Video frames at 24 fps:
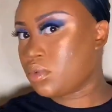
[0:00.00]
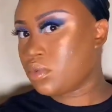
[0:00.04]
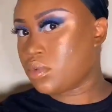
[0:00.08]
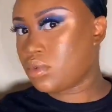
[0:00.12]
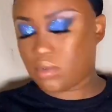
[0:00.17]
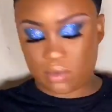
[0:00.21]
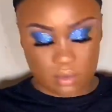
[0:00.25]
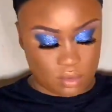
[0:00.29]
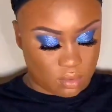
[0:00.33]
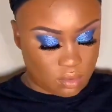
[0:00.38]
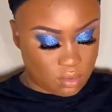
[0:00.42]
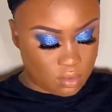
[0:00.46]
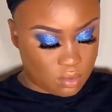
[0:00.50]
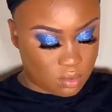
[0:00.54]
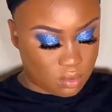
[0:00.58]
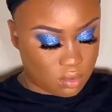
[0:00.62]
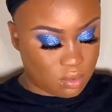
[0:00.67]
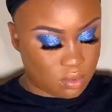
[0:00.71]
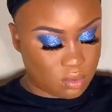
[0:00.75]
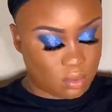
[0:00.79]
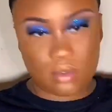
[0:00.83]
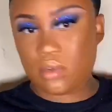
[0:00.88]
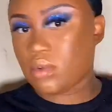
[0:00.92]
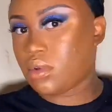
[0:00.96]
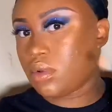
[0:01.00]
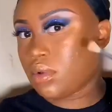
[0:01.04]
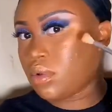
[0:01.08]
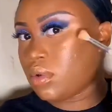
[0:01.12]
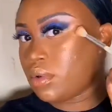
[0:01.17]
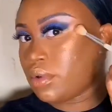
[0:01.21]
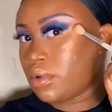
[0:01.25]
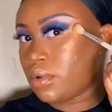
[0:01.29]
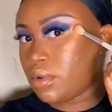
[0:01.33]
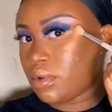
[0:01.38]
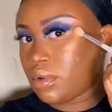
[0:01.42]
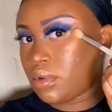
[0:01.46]

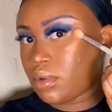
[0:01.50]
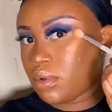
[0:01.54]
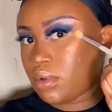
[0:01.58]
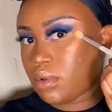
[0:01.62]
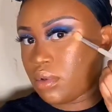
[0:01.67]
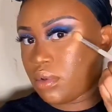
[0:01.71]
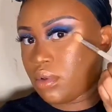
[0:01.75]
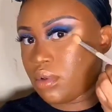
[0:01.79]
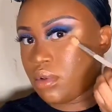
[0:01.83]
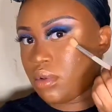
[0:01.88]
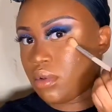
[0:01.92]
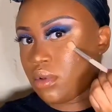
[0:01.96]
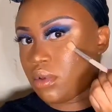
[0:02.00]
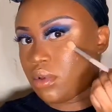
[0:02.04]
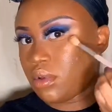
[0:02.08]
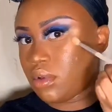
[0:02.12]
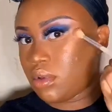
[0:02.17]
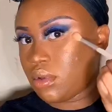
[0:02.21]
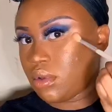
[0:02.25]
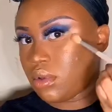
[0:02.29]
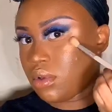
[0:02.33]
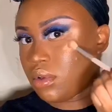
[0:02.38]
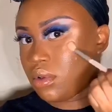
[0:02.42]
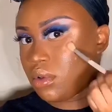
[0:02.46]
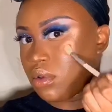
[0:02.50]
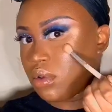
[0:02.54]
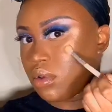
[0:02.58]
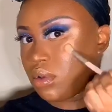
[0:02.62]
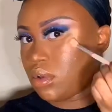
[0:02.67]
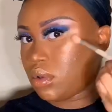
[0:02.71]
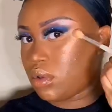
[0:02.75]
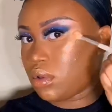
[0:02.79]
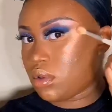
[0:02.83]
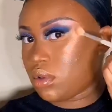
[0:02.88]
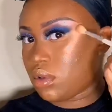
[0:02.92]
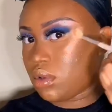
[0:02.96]

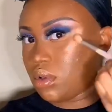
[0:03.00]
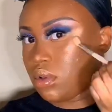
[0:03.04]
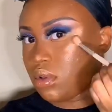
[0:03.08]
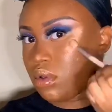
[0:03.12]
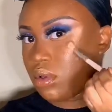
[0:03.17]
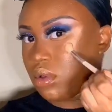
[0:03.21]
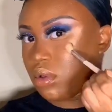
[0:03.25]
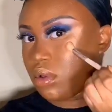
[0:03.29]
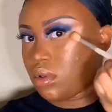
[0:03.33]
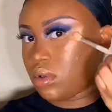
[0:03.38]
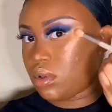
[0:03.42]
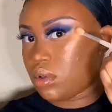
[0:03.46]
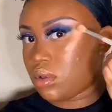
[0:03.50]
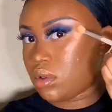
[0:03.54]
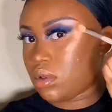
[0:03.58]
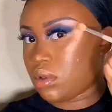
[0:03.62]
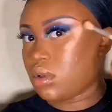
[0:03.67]
No one is speaking in this clip.